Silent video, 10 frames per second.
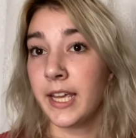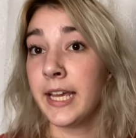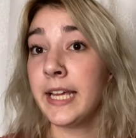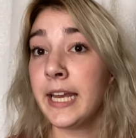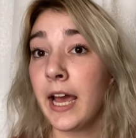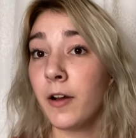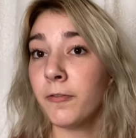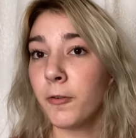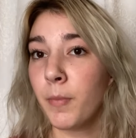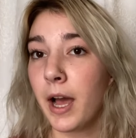And now
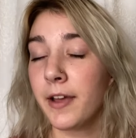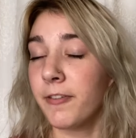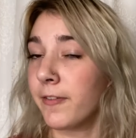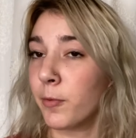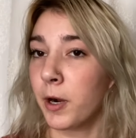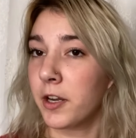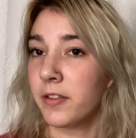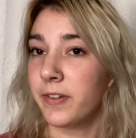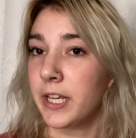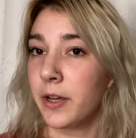for my favorite part of
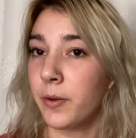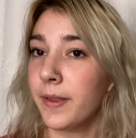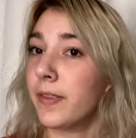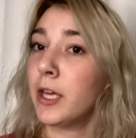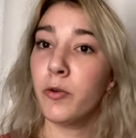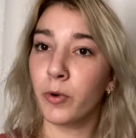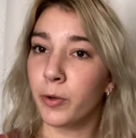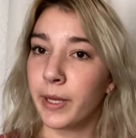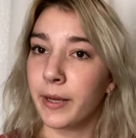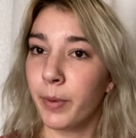the video, the
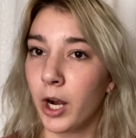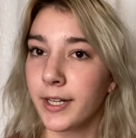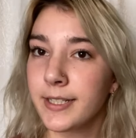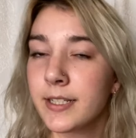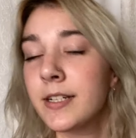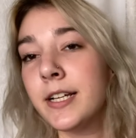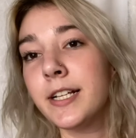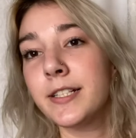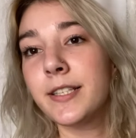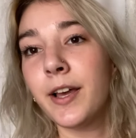grooming part.
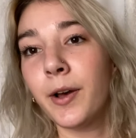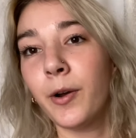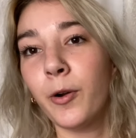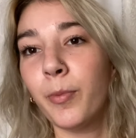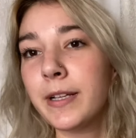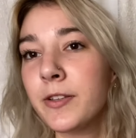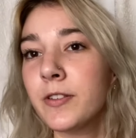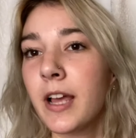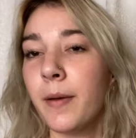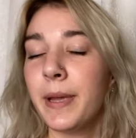So
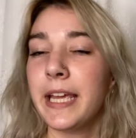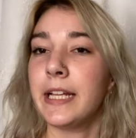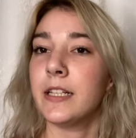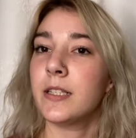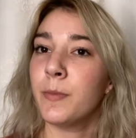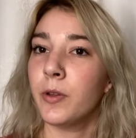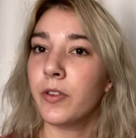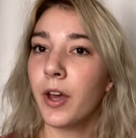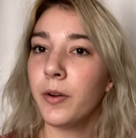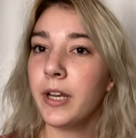Brussels come in
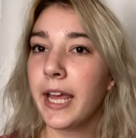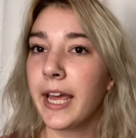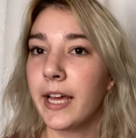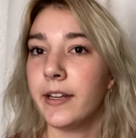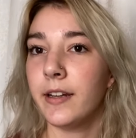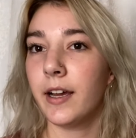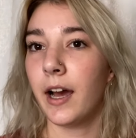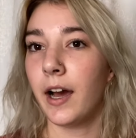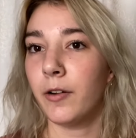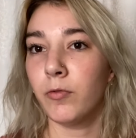smooth coat and
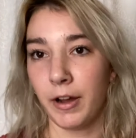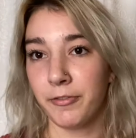rough